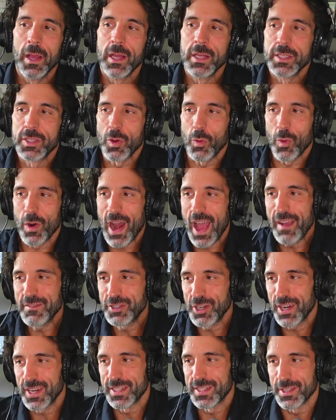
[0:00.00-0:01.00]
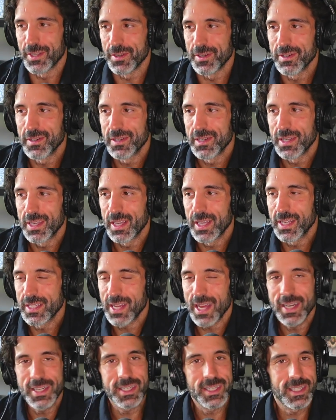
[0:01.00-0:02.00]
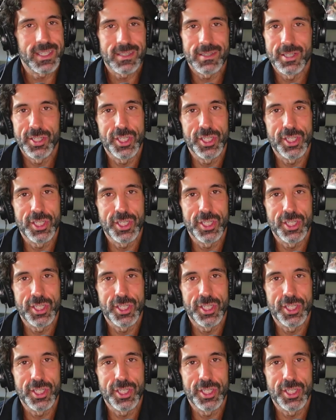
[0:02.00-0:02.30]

So what I've tried to do is I just